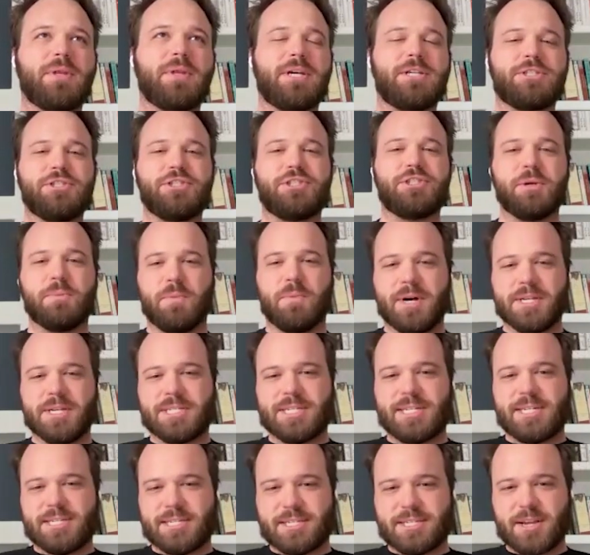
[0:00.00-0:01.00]
relationship
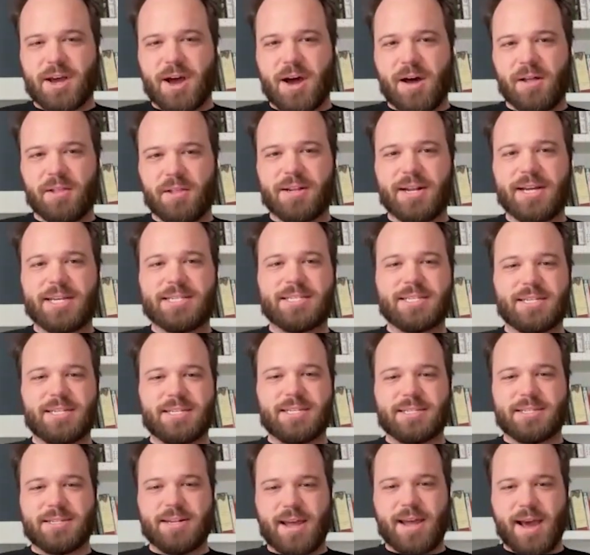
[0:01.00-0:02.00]
wasn't as solid as it
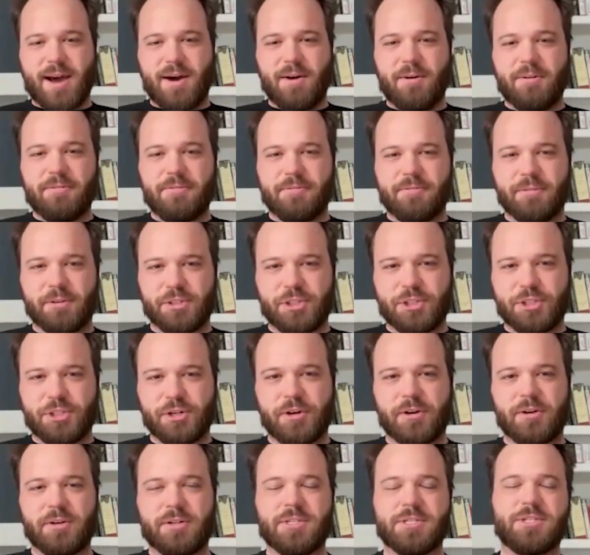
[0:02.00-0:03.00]
is now, for
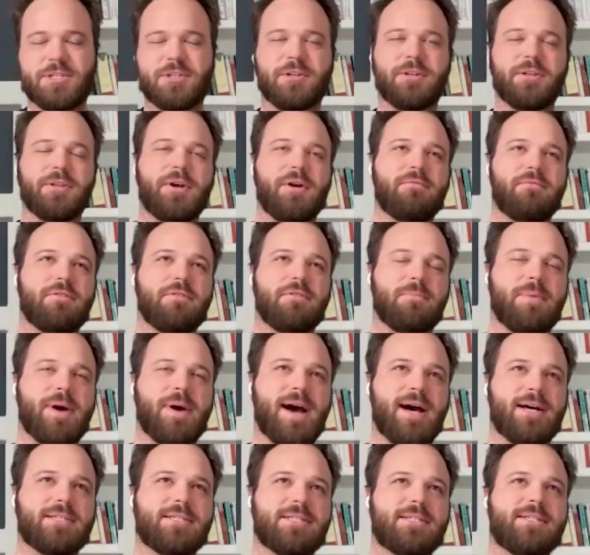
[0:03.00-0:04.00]
sure, and certainly over the
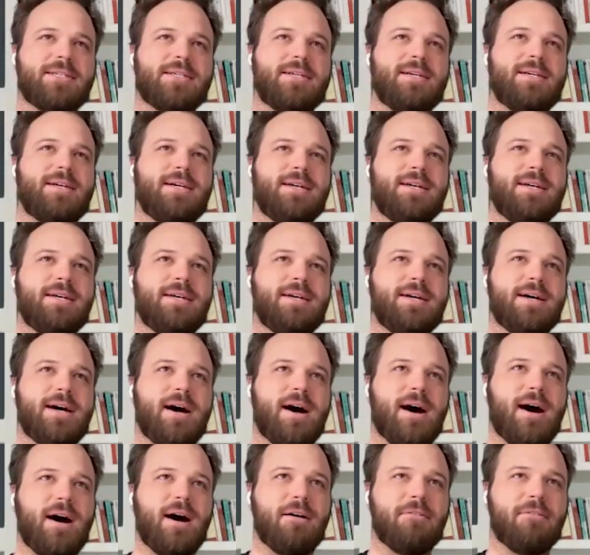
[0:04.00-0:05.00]
past
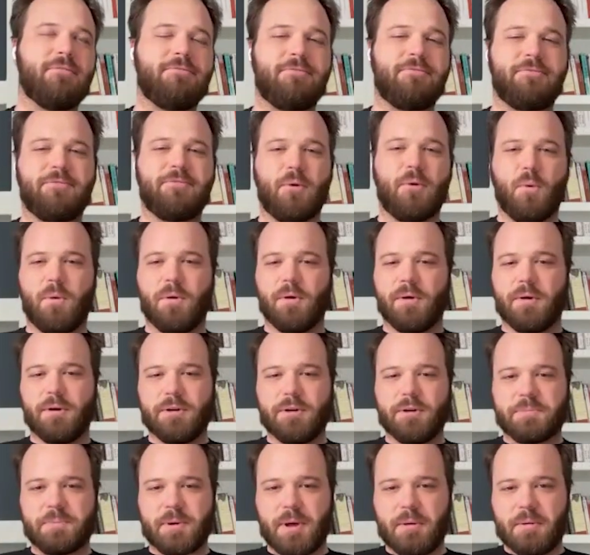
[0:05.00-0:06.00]
uh four
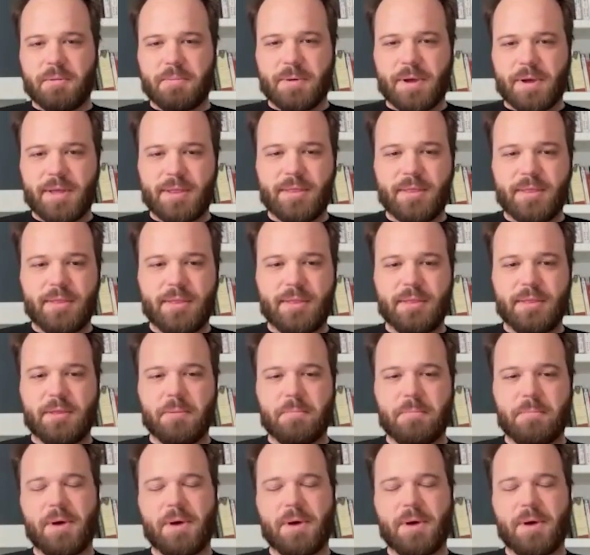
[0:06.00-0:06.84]
it's probably been the